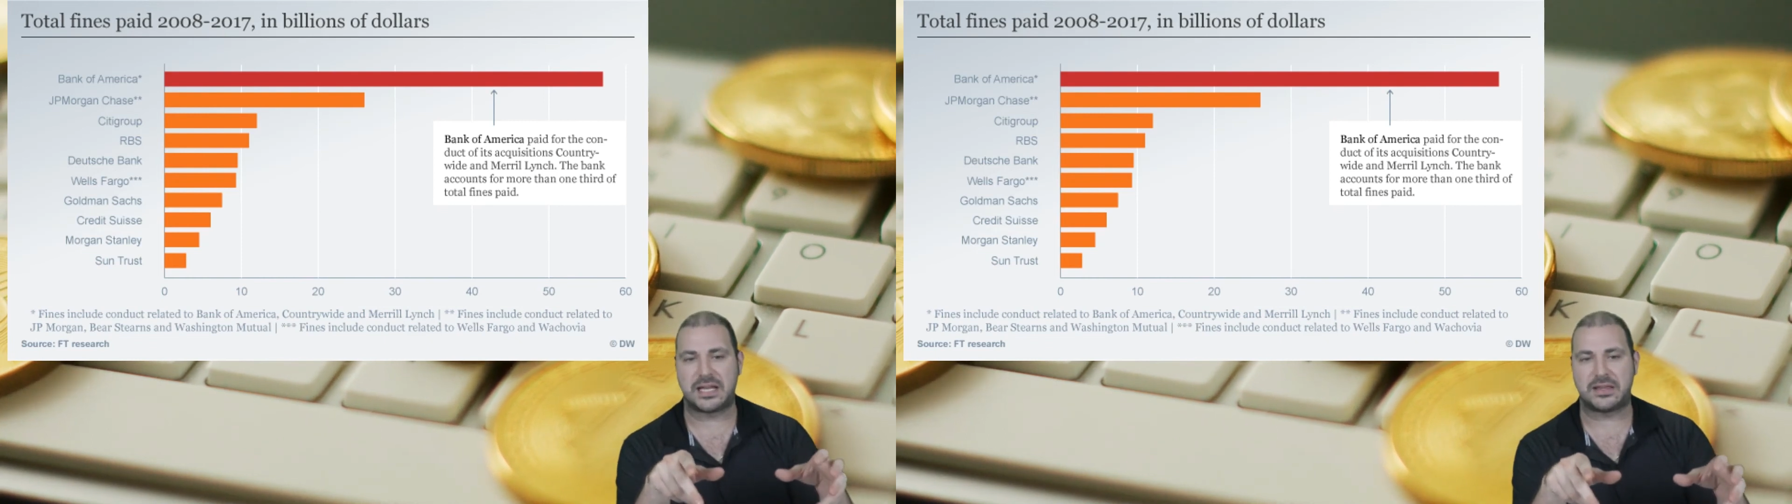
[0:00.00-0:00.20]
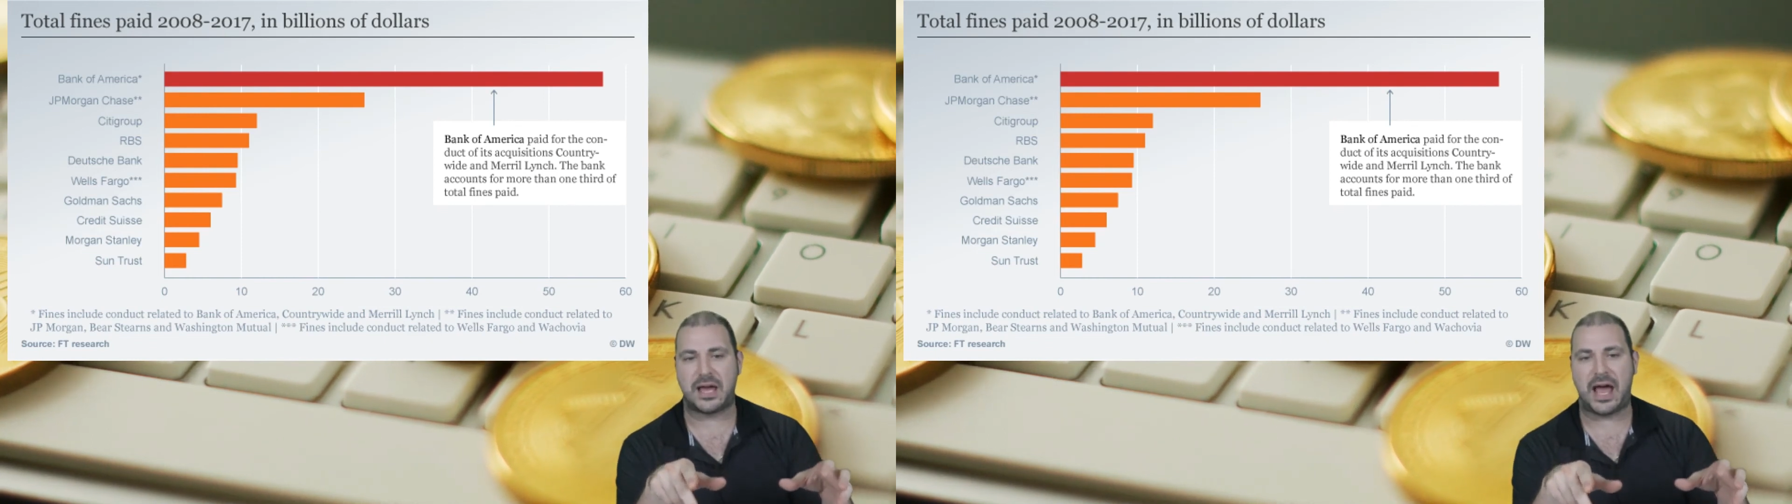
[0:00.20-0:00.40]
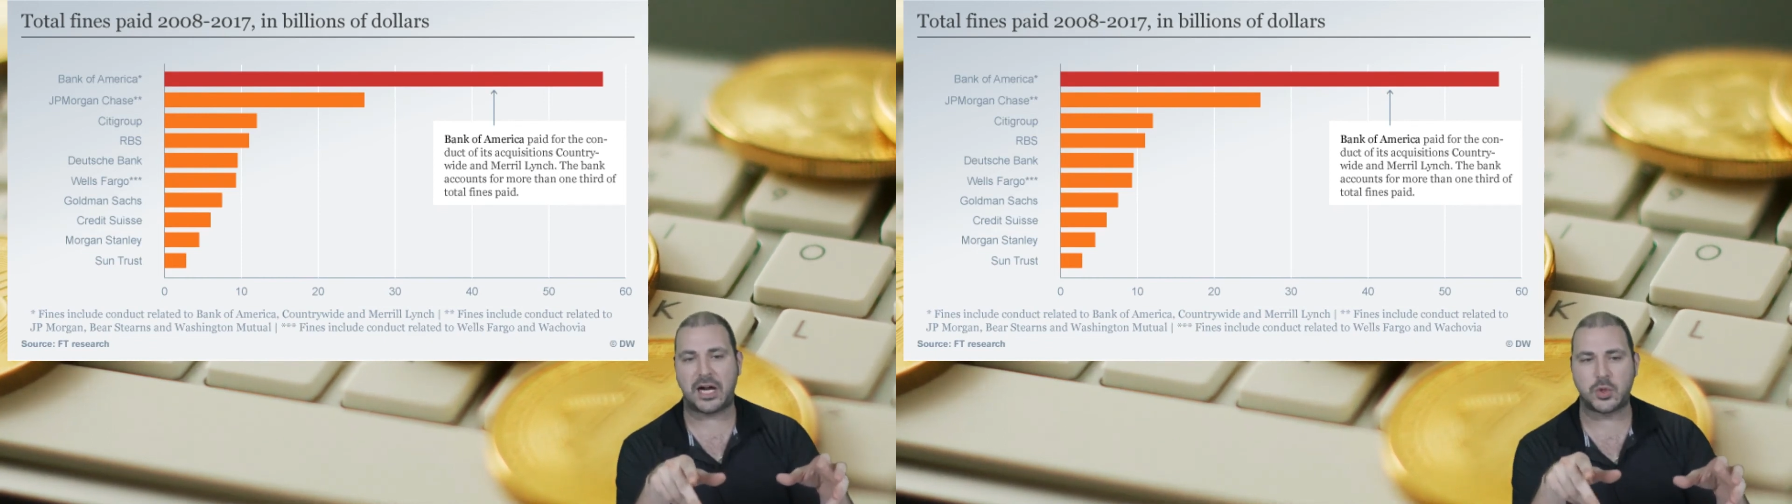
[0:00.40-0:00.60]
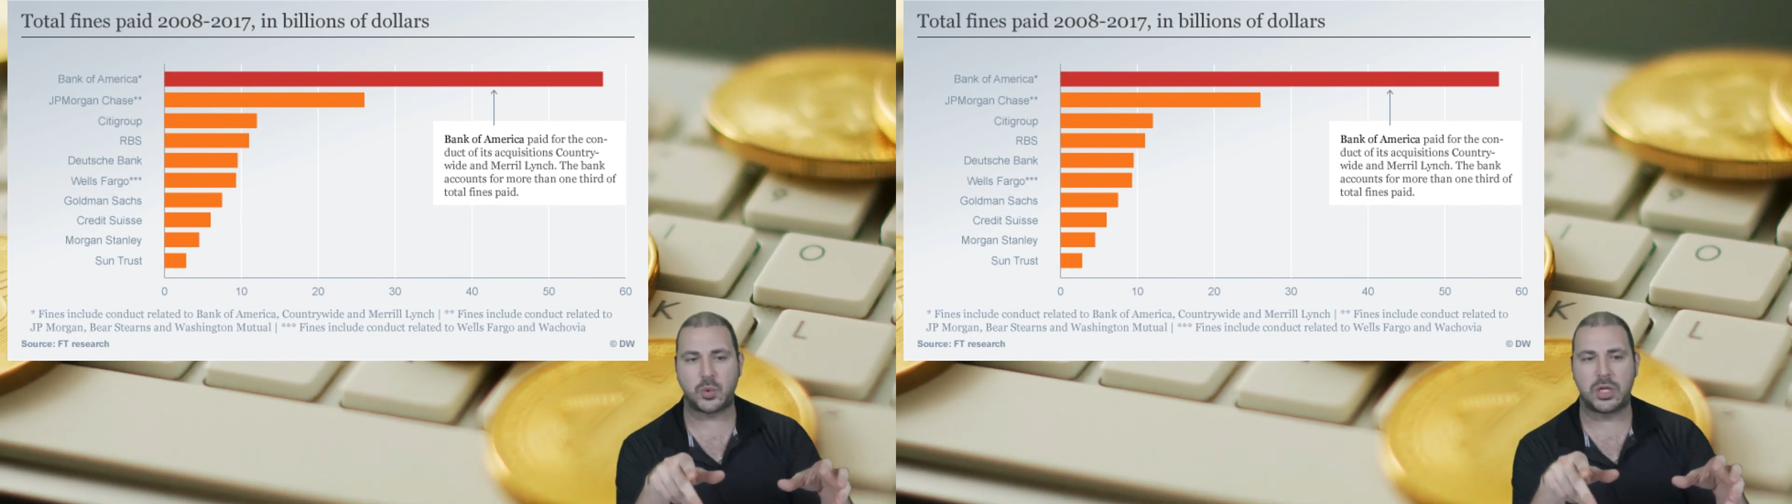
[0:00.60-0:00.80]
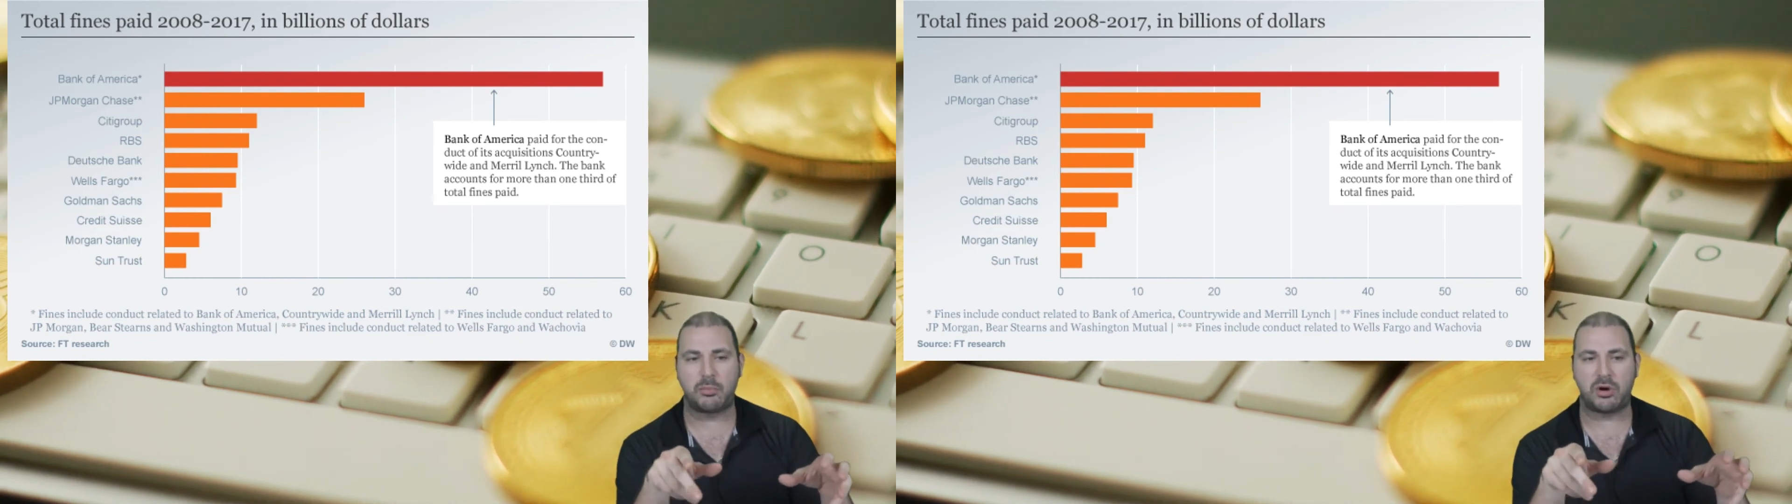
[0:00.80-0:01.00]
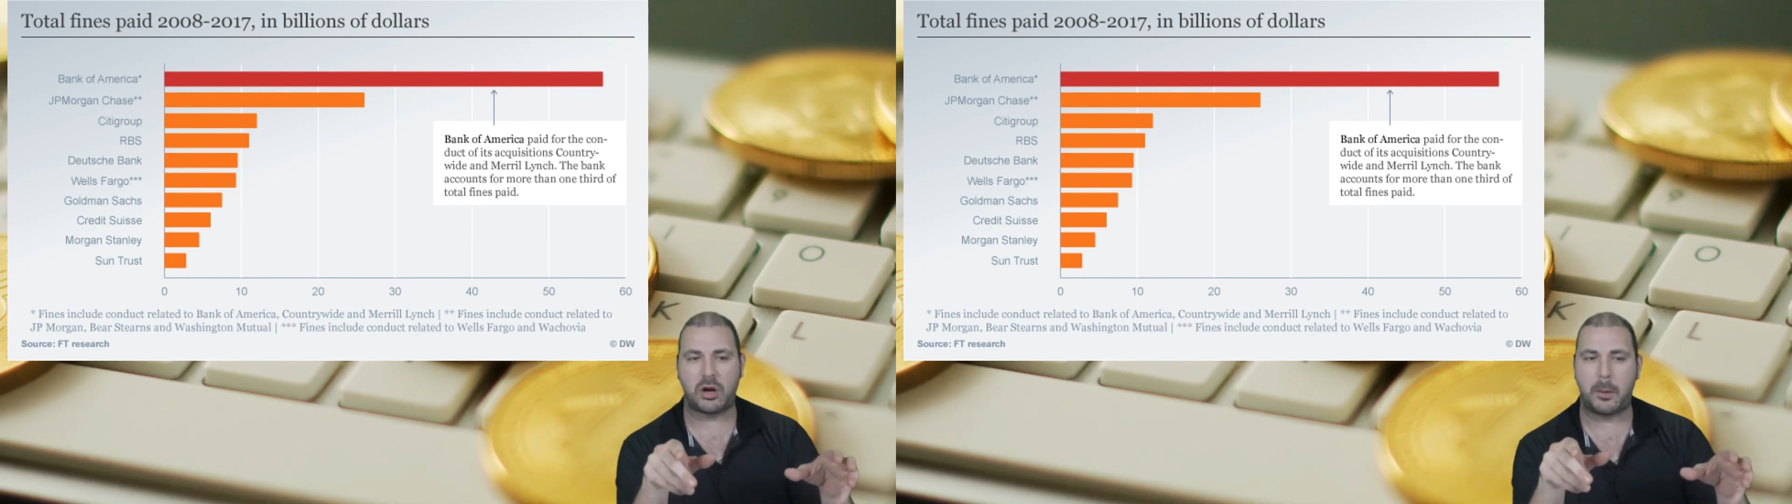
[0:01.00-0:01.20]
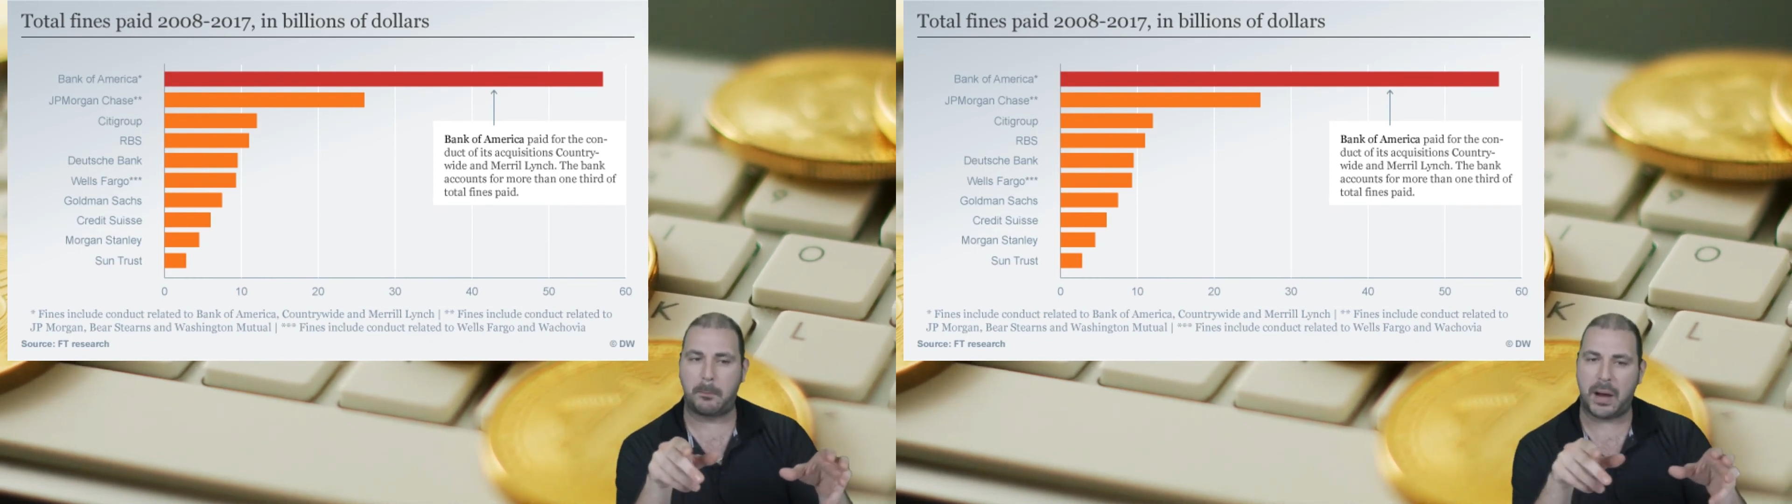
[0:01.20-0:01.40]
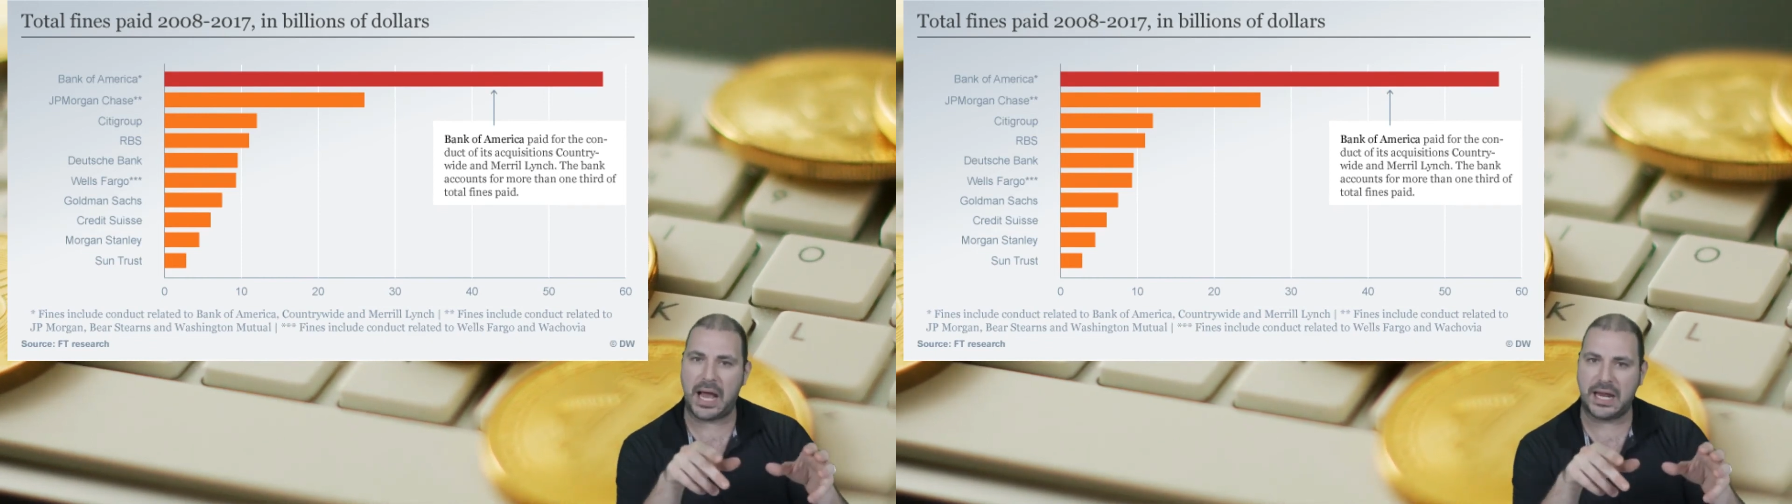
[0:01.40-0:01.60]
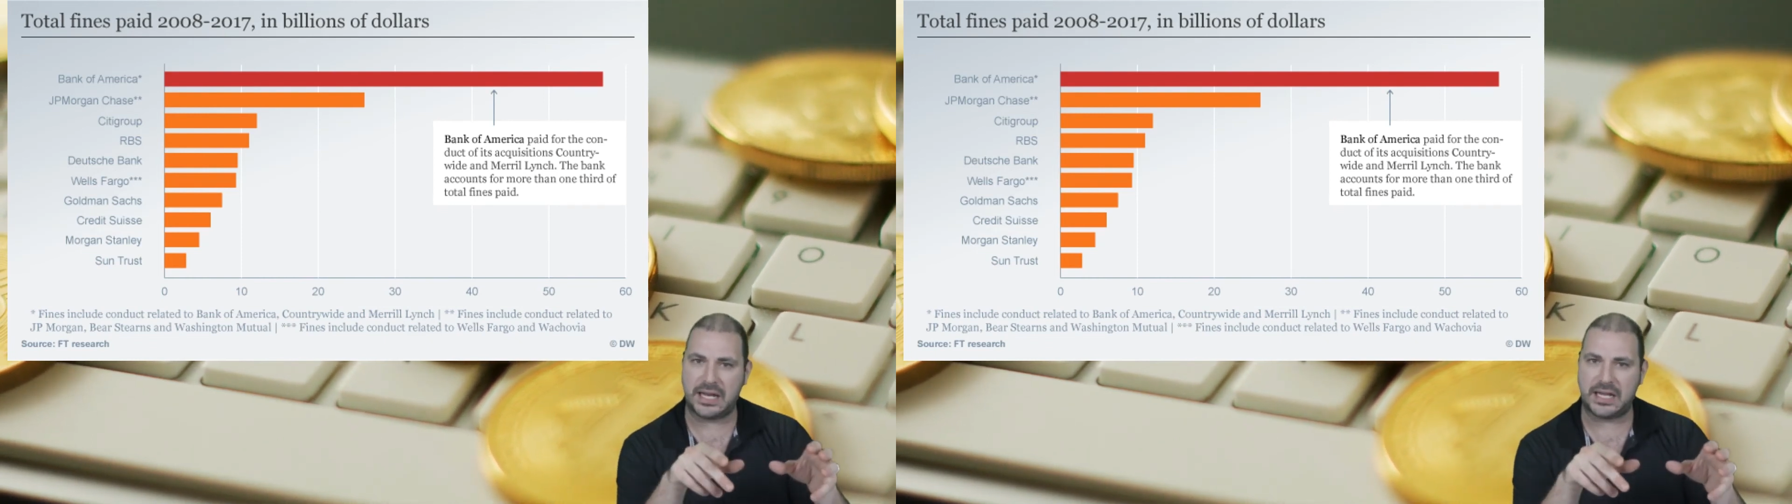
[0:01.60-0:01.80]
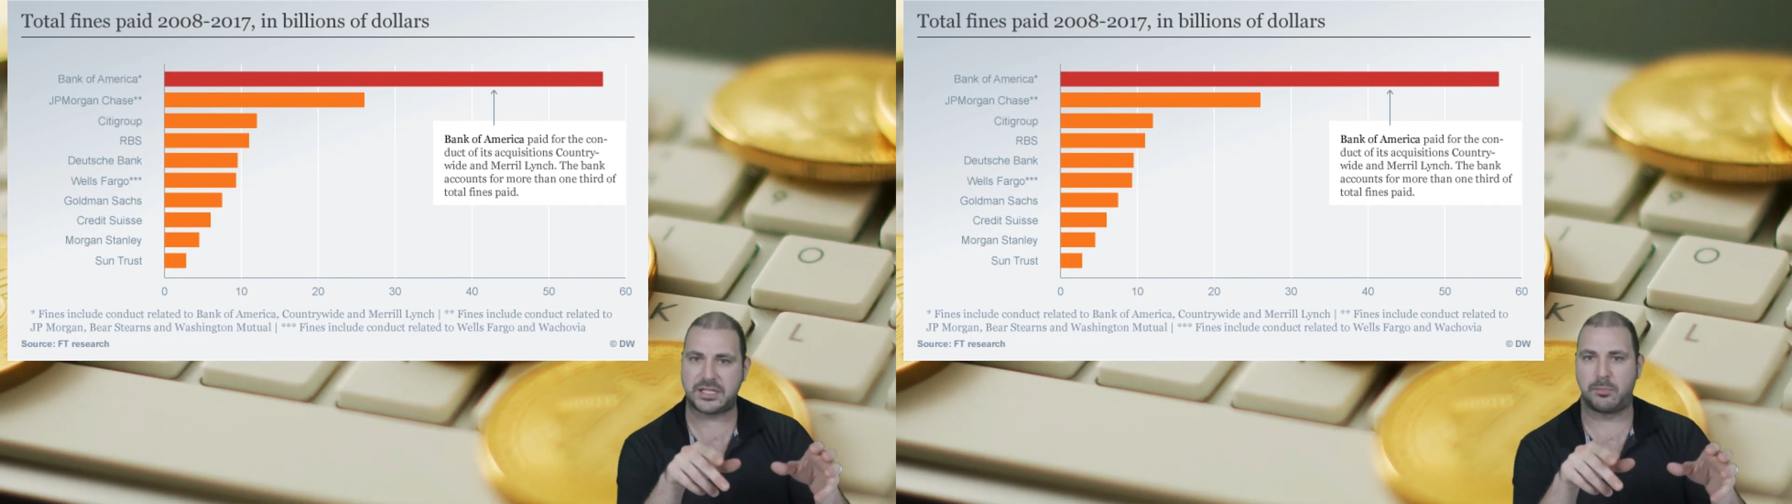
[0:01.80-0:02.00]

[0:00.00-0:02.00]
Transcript: The actual number combined is